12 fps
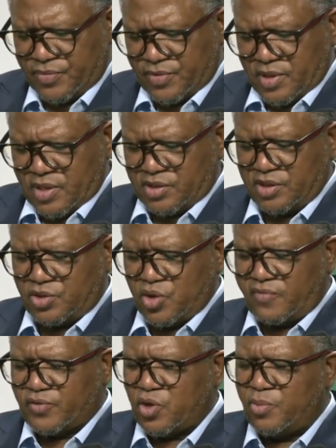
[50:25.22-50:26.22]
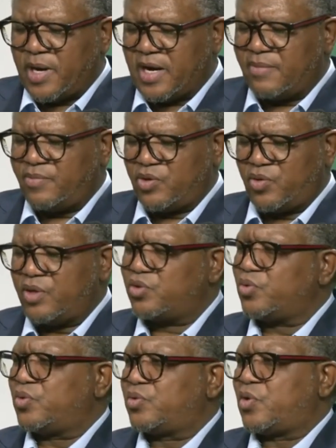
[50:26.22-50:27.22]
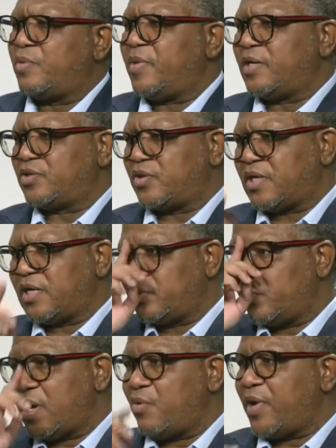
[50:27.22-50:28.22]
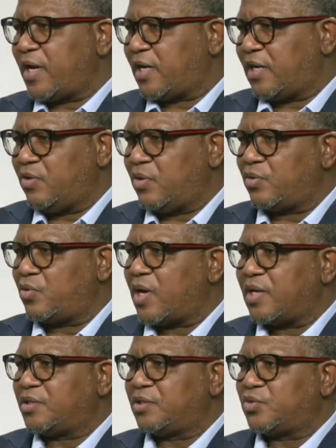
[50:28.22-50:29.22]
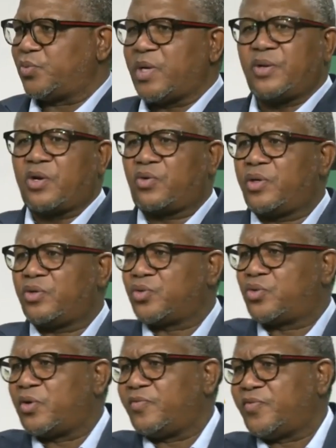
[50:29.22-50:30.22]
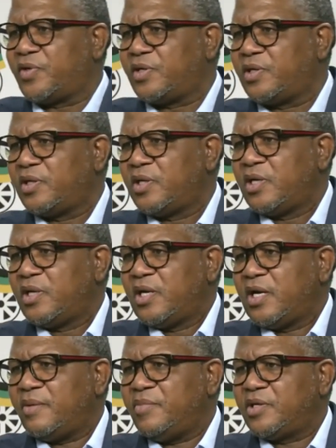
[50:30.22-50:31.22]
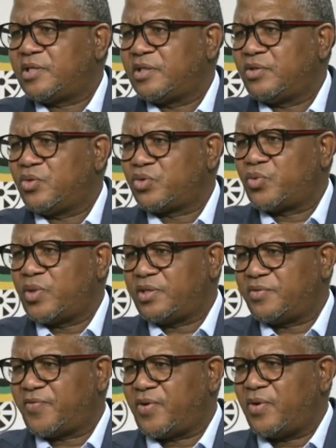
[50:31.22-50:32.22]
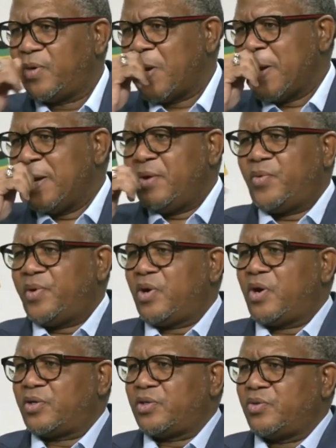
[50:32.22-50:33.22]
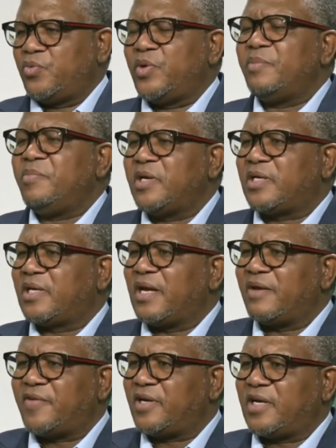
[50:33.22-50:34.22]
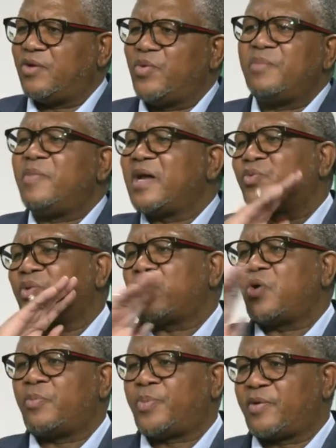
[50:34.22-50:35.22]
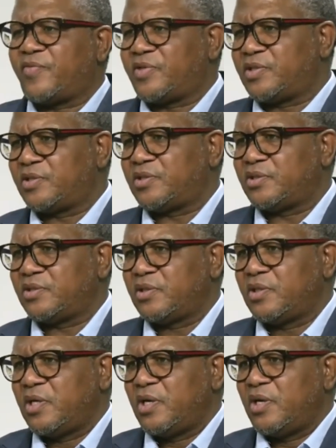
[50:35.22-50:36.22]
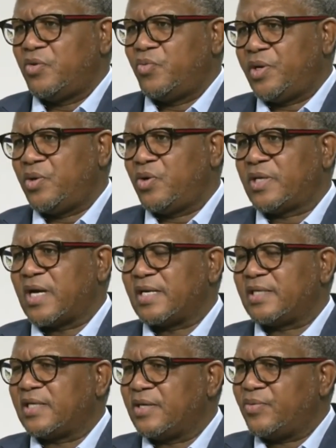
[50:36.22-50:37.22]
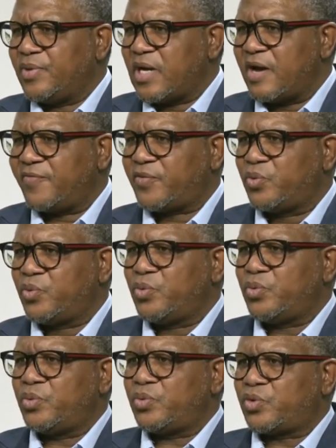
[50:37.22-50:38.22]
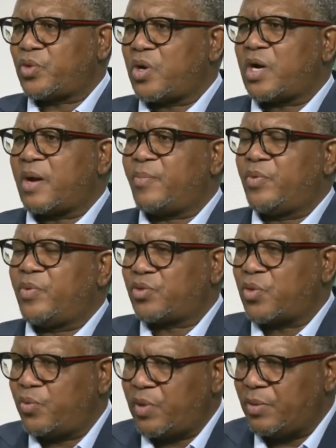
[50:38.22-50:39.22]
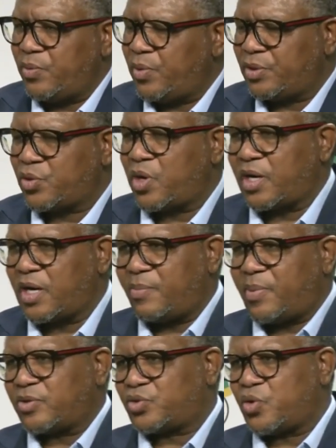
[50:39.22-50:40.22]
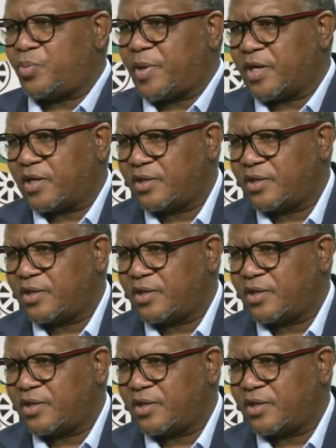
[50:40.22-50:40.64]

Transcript: City of Joburg, I'm not going to comment on that. We are working on coalitions. We are not going to convene a meeting, News 24. We're not. We're meeting every day. We met with all provinces. We know that we have to talk up. We're talking about Joburg.